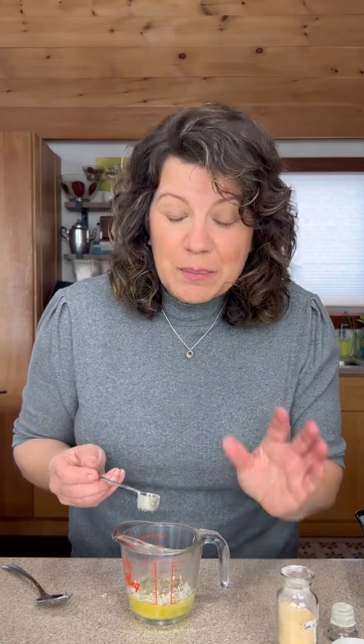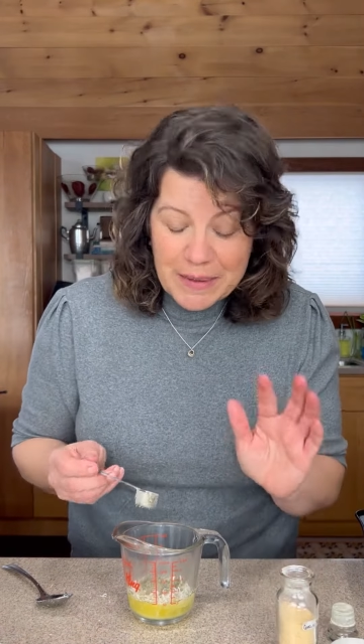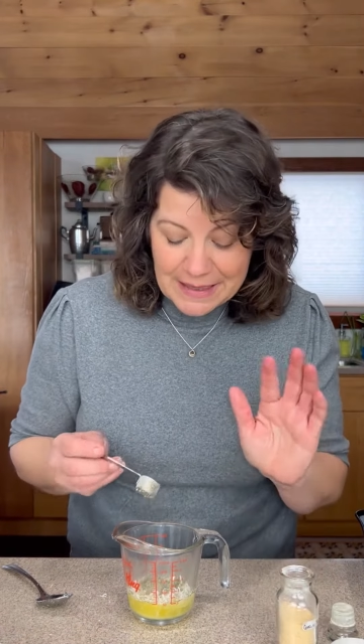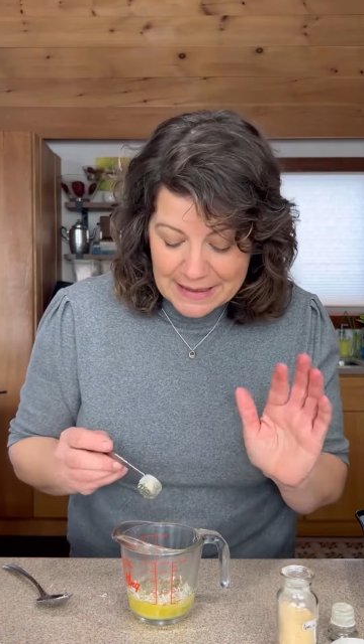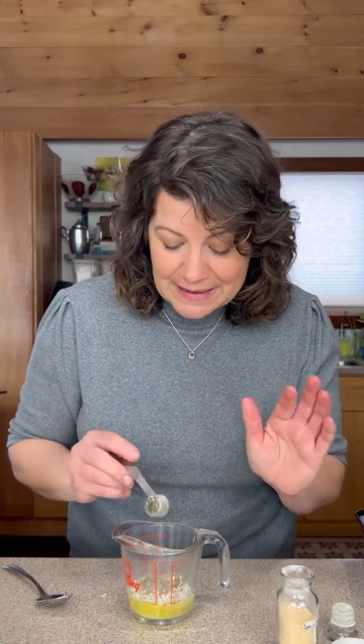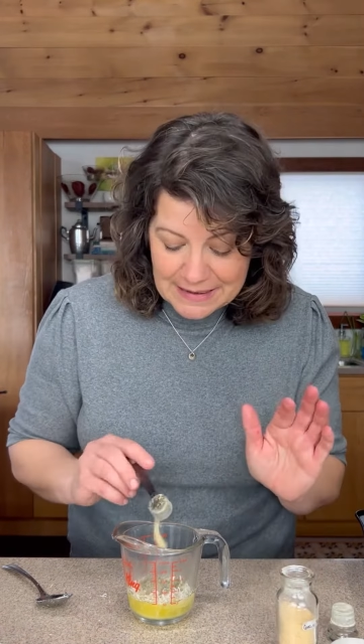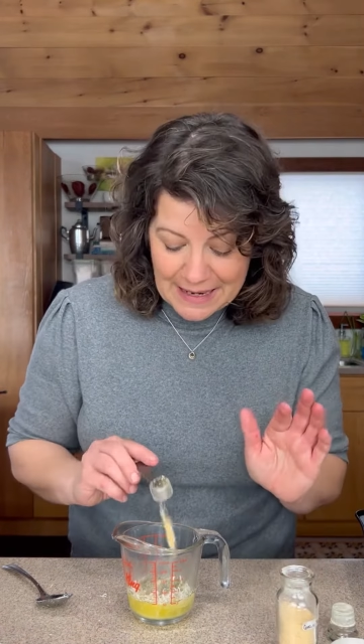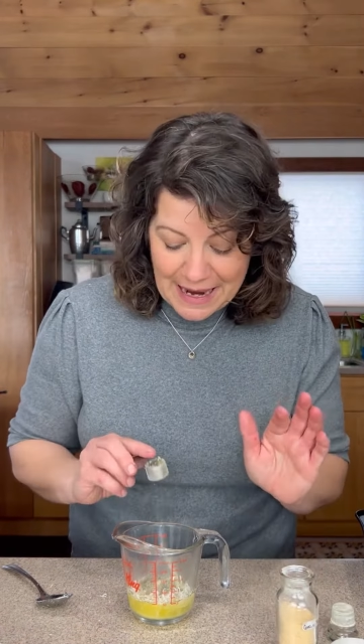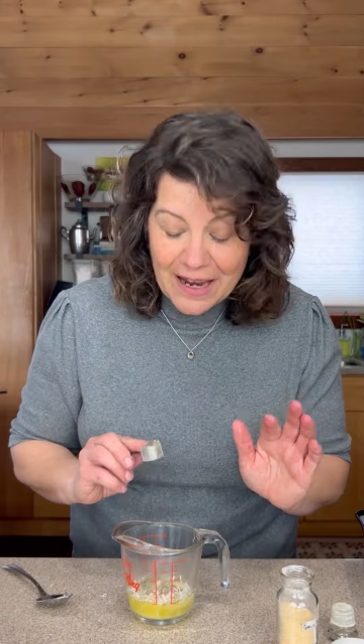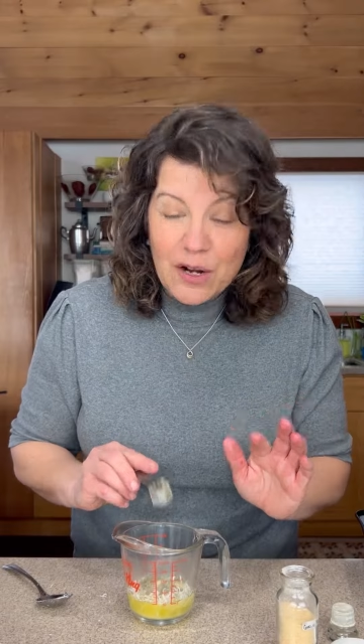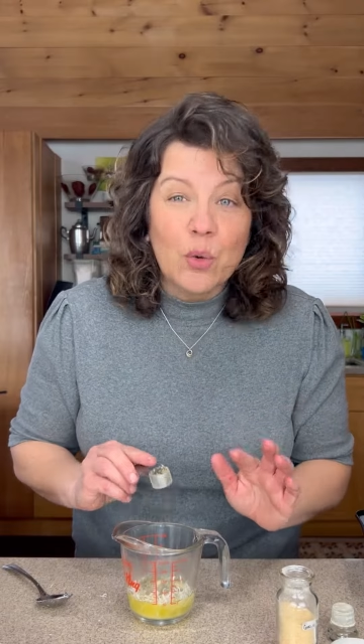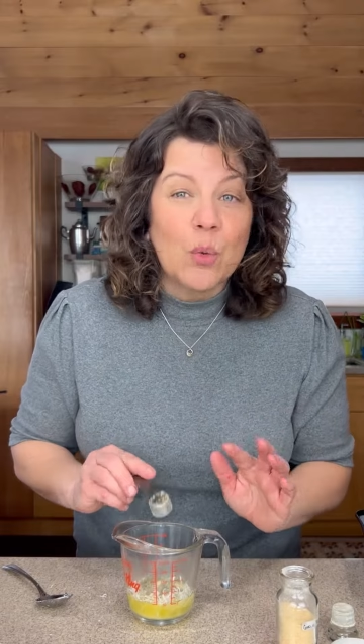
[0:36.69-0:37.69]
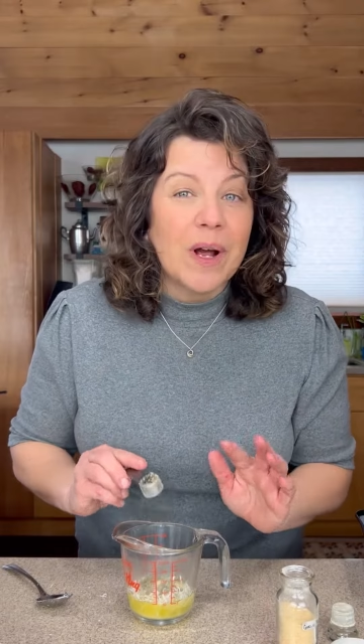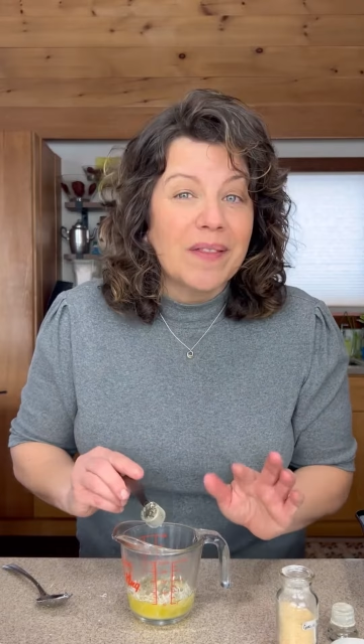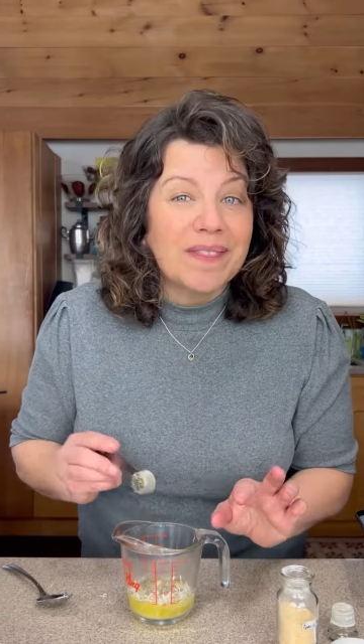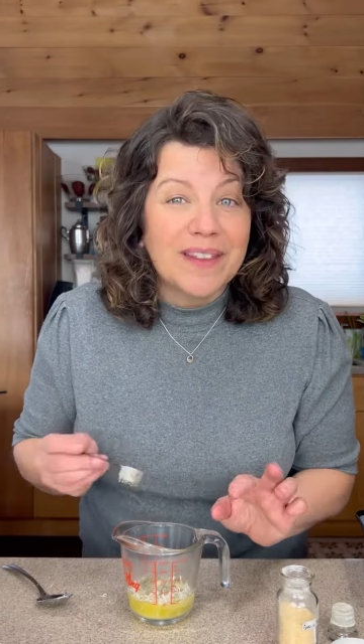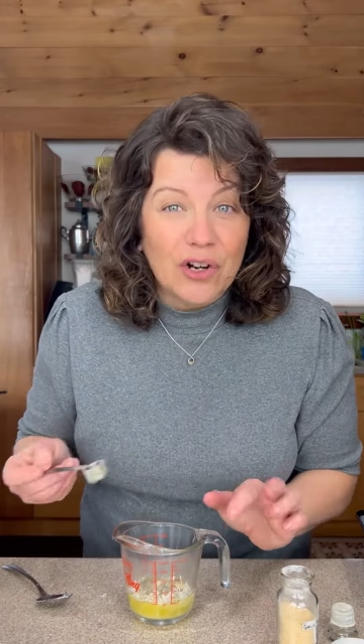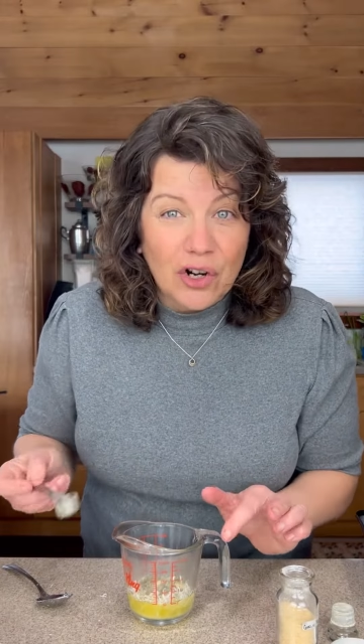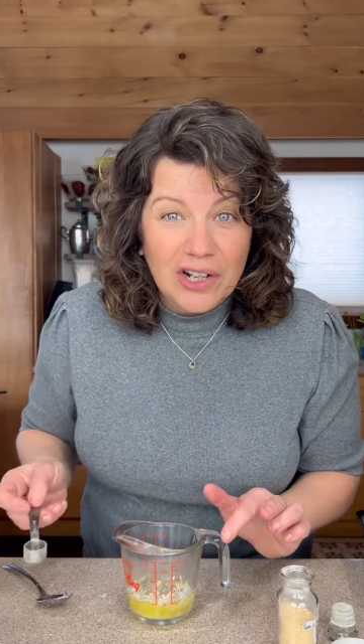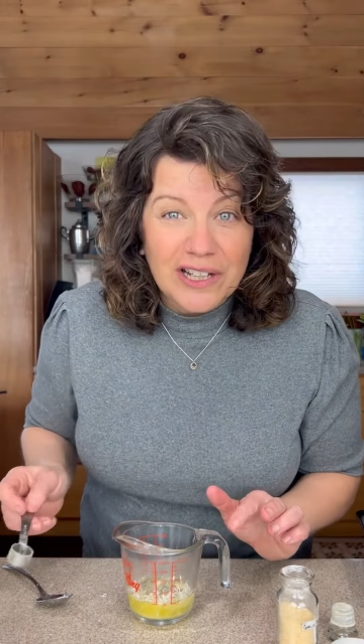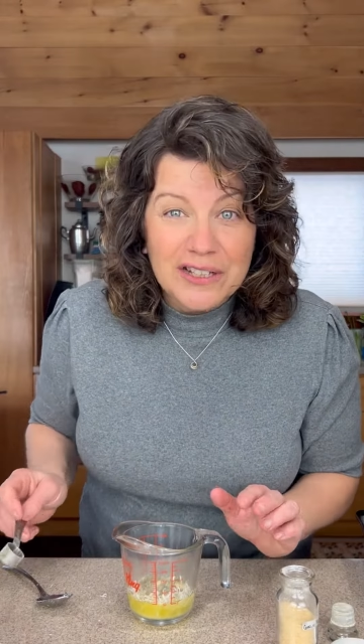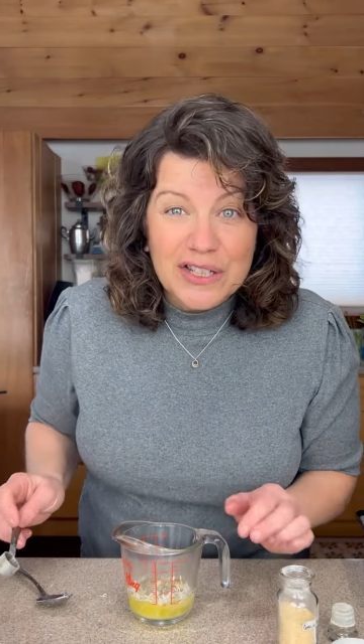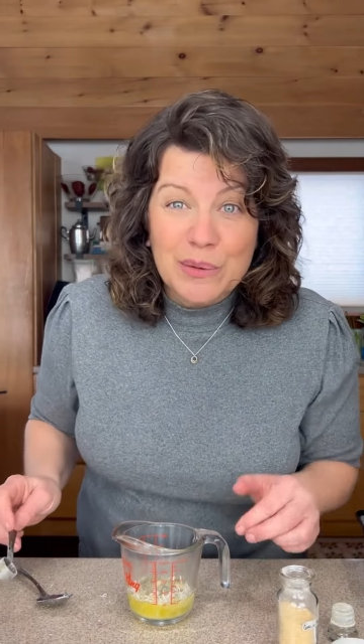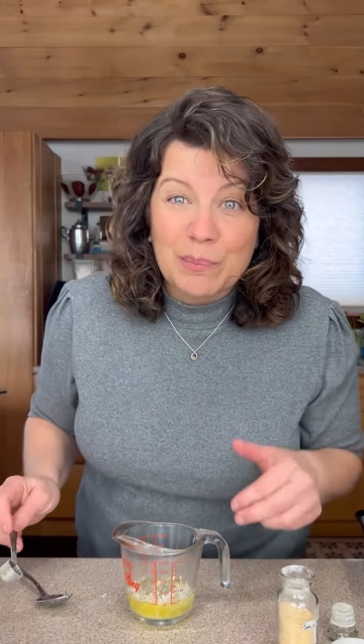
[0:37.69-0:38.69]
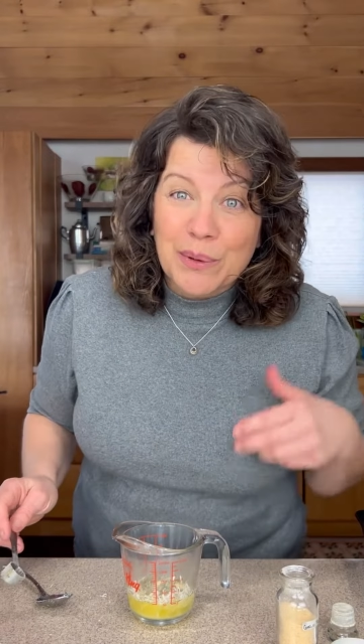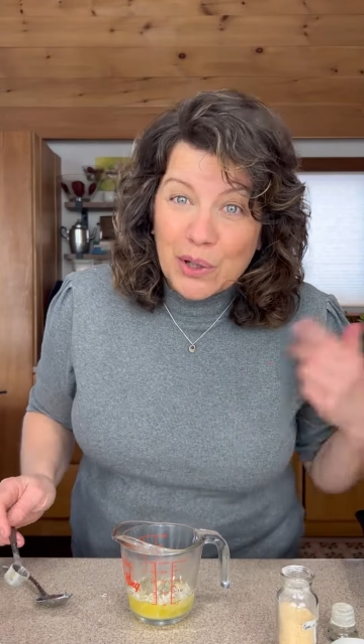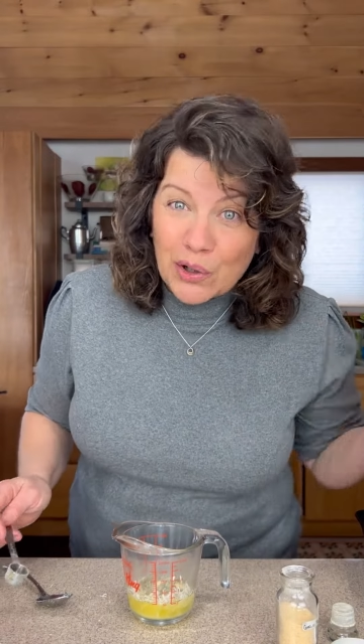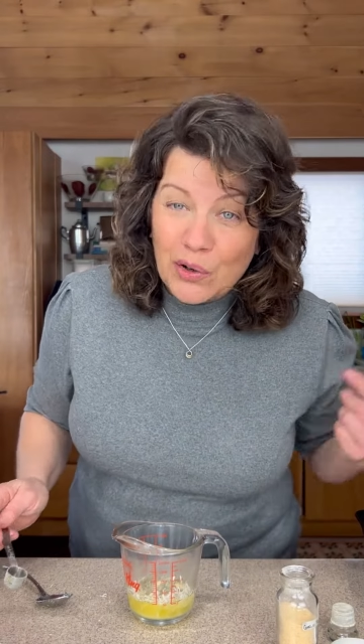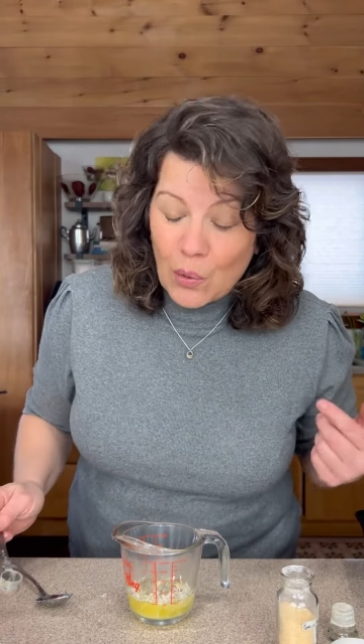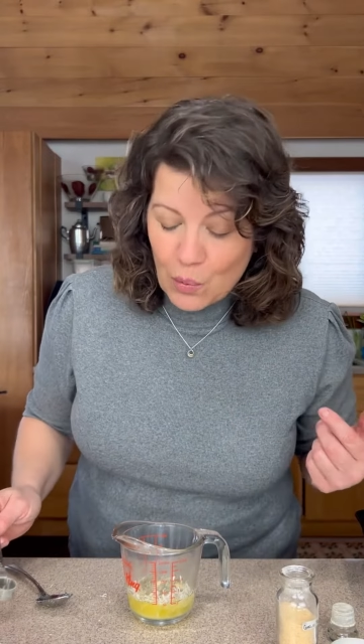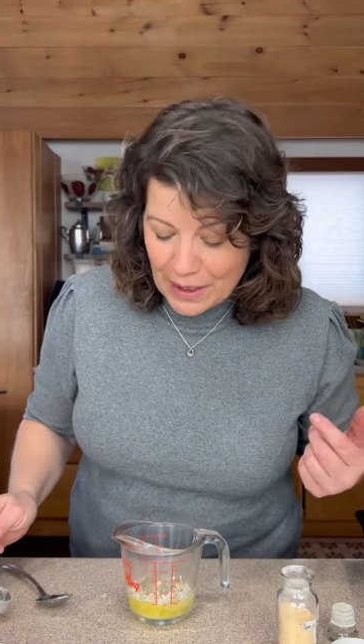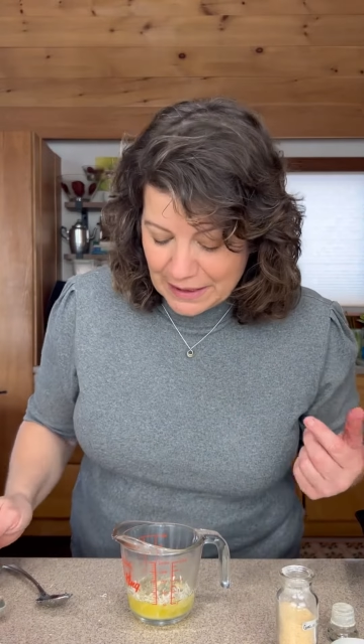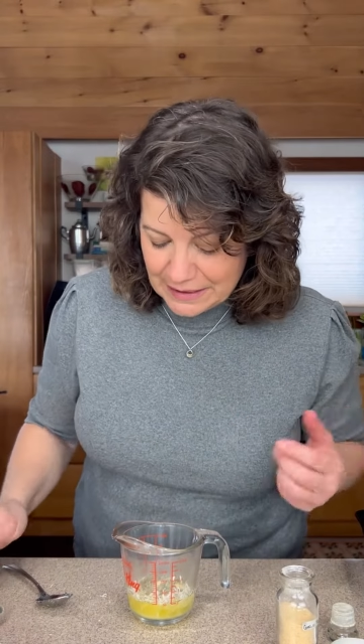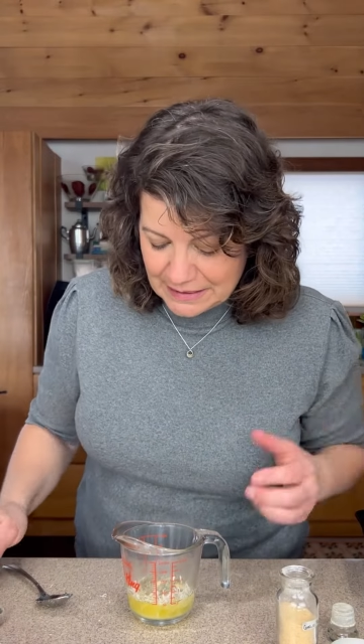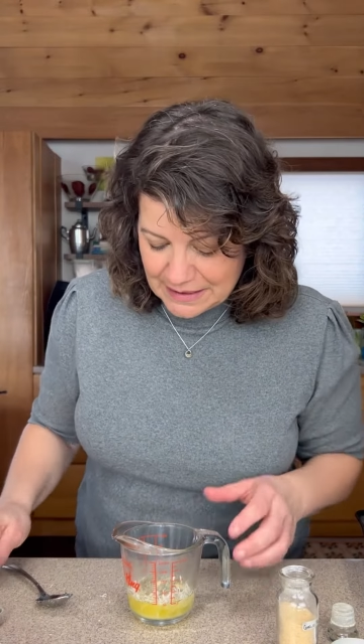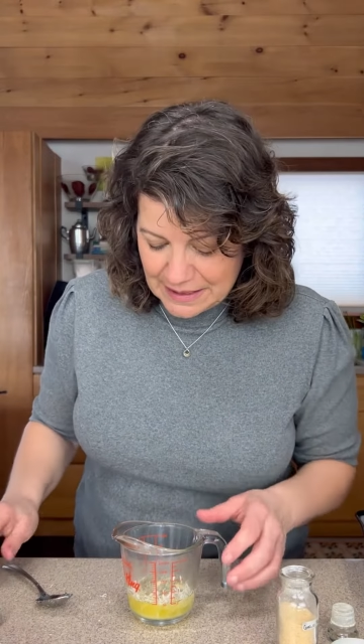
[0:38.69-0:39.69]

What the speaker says: because I don't want the garlic to burn while it's